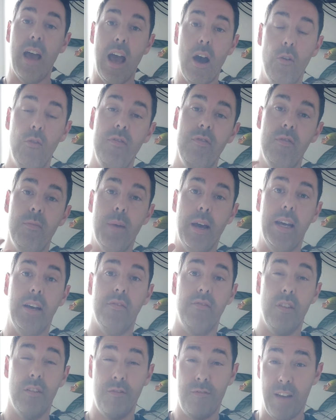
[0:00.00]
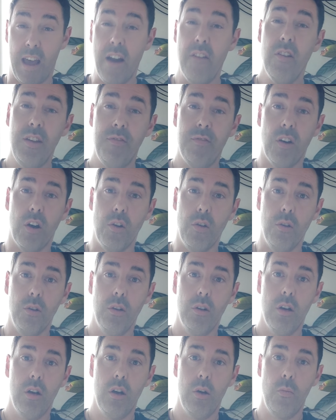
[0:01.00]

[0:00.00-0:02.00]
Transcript: Elphame, of the fairy folk.